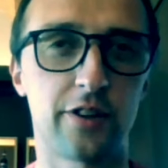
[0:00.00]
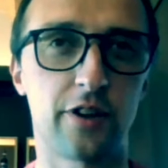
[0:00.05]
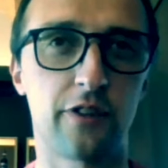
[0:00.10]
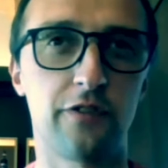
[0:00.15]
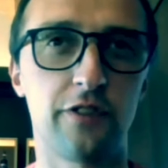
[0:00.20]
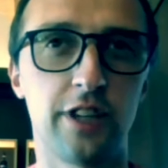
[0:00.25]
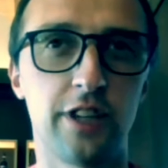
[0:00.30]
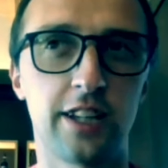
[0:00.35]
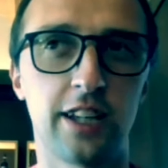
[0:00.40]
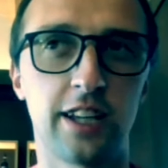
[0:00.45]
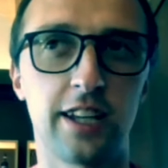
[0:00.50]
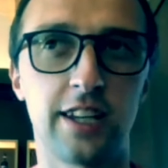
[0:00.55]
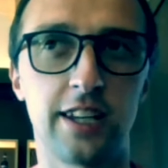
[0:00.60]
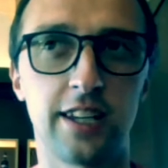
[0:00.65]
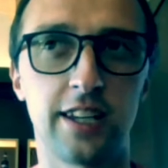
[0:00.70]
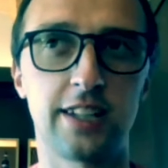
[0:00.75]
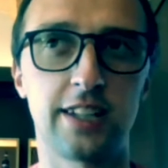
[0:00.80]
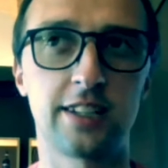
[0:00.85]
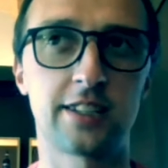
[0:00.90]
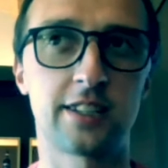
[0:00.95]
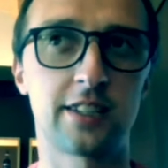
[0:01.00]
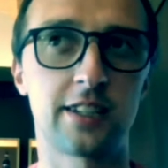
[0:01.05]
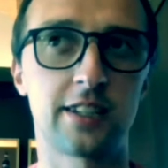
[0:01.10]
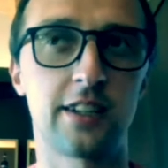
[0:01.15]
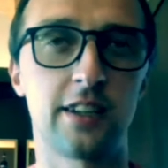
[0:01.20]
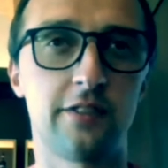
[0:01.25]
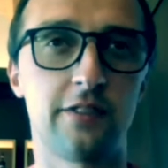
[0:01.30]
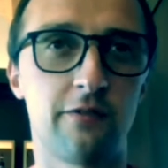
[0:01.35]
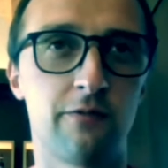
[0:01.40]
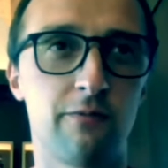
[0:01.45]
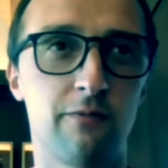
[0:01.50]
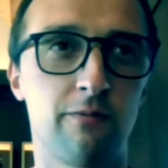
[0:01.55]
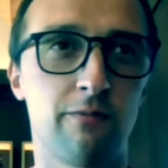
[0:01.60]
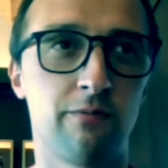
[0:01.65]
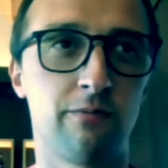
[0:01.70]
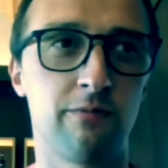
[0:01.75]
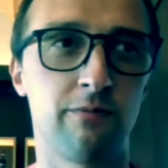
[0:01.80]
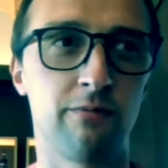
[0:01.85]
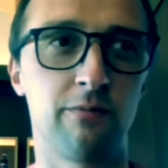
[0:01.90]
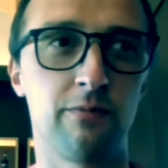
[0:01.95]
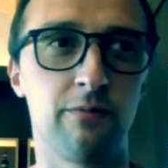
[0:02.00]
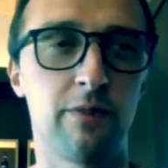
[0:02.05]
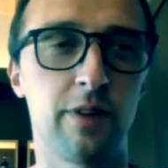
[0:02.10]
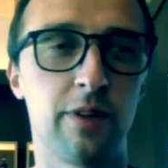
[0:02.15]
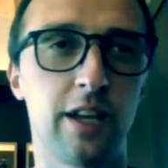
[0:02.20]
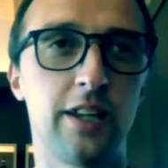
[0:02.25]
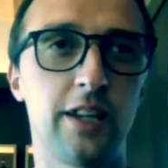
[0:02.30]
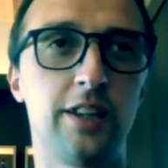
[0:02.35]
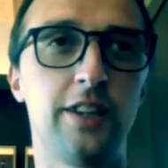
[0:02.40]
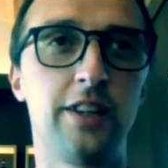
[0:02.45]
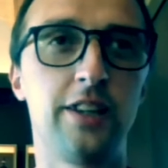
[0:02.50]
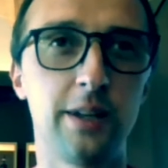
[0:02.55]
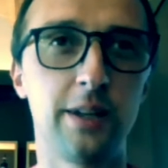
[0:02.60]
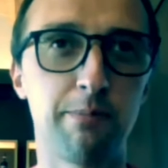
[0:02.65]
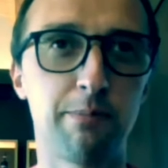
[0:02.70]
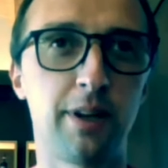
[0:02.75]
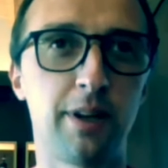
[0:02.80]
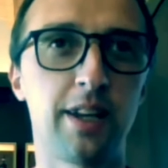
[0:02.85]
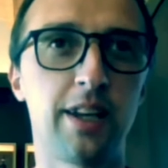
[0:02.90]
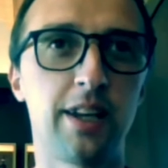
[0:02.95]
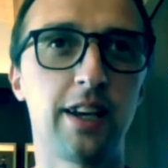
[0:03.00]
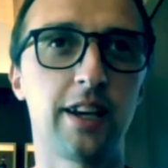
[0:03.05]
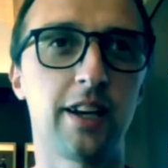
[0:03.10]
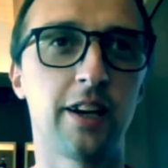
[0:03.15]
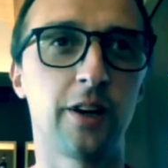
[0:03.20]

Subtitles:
of Italy. It's a deeply